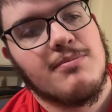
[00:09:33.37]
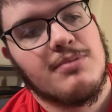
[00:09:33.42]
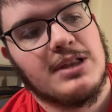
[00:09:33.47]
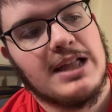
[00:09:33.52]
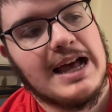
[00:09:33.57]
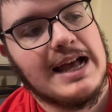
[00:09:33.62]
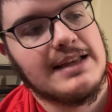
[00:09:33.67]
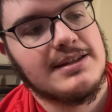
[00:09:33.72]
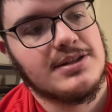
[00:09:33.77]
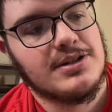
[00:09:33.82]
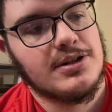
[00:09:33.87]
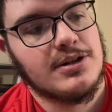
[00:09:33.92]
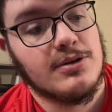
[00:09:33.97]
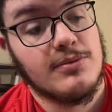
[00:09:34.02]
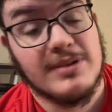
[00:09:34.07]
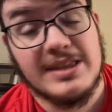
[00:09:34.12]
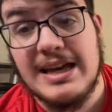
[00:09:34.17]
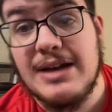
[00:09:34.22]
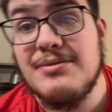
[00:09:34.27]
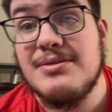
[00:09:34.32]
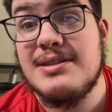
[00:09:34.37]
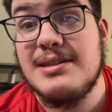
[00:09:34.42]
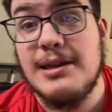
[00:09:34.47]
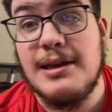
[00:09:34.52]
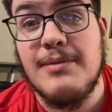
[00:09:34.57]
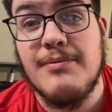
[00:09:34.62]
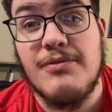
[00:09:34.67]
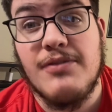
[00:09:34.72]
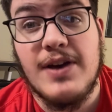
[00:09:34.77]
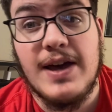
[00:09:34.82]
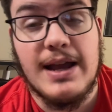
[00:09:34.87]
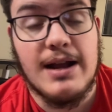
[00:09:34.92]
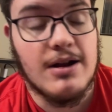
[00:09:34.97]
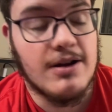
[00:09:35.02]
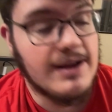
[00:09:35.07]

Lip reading: blaster without slam fire,